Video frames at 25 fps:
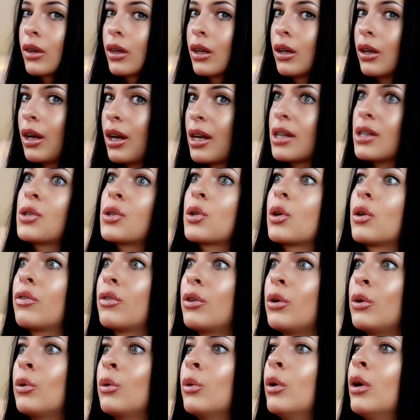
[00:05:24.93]
Okay, so
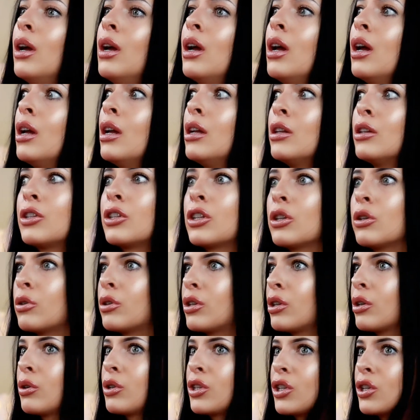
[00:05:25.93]
if you chew,
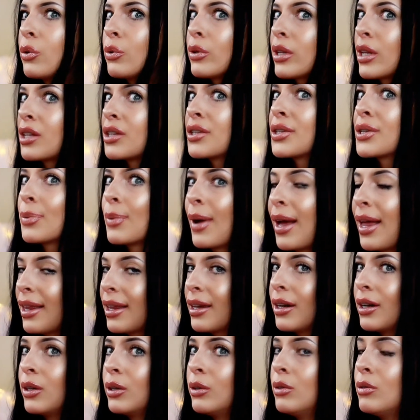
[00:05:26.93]
chew, chew, and then
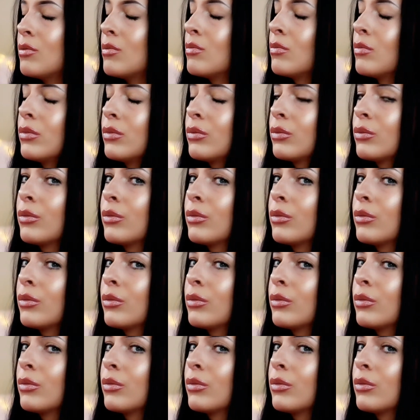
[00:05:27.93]
swallow,